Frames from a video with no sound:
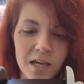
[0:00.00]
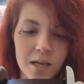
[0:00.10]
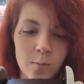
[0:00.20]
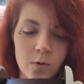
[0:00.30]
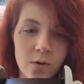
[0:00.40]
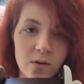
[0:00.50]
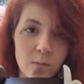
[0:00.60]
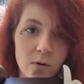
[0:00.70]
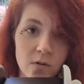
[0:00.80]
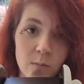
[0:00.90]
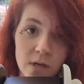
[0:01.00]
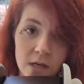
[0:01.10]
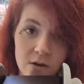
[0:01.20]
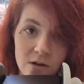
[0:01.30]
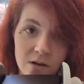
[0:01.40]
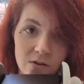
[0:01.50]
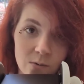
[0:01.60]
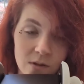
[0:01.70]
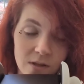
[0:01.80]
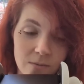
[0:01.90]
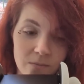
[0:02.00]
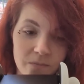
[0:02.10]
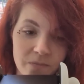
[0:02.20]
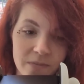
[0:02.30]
I am going to both pick your ears with them